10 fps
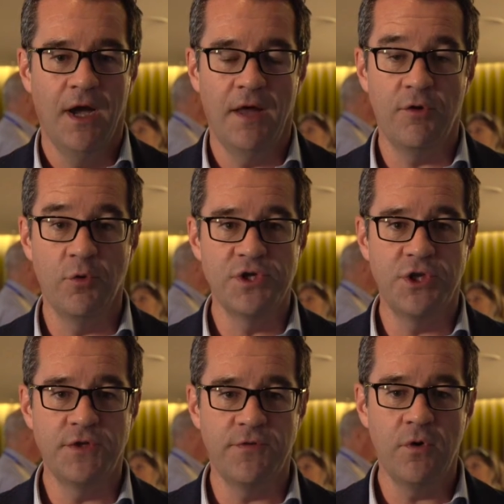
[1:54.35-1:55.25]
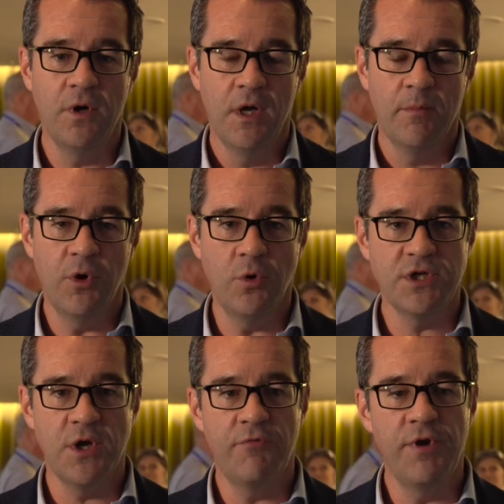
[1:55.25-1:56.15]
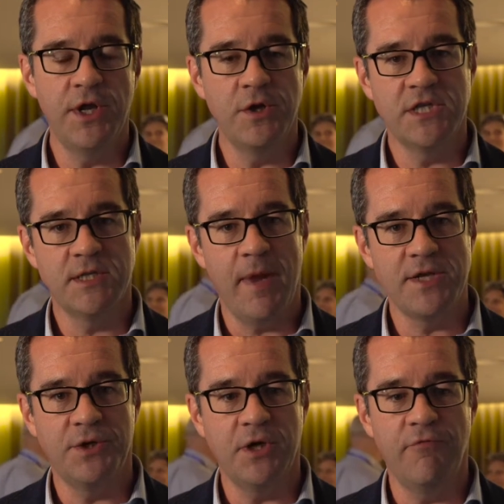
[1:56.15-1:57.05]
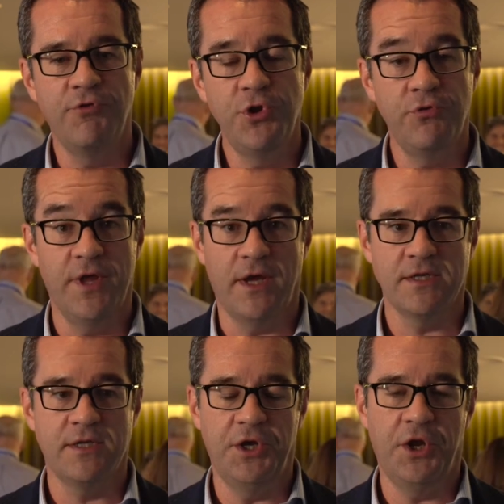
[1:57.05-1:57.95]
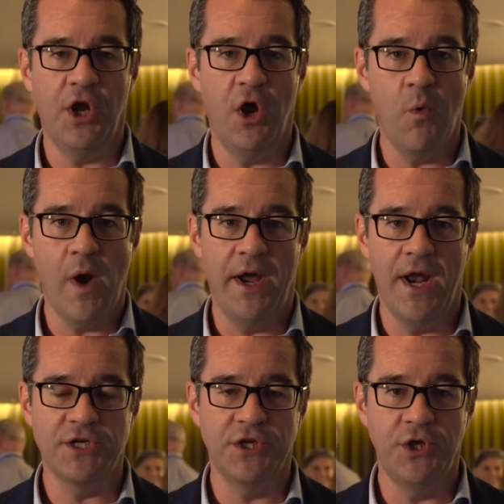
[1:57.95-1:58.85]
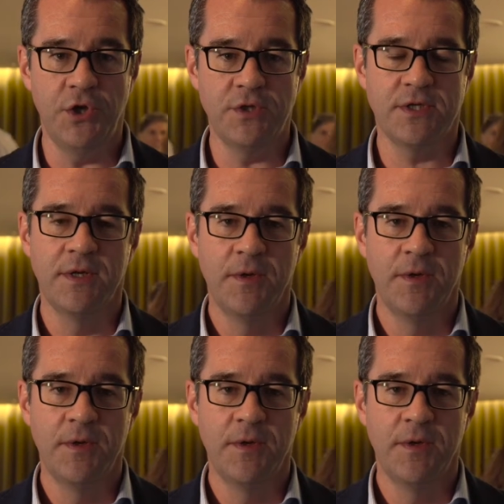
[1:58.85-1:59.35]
and they're always useful, but also a really good splattering of new things that you can go away and actually use.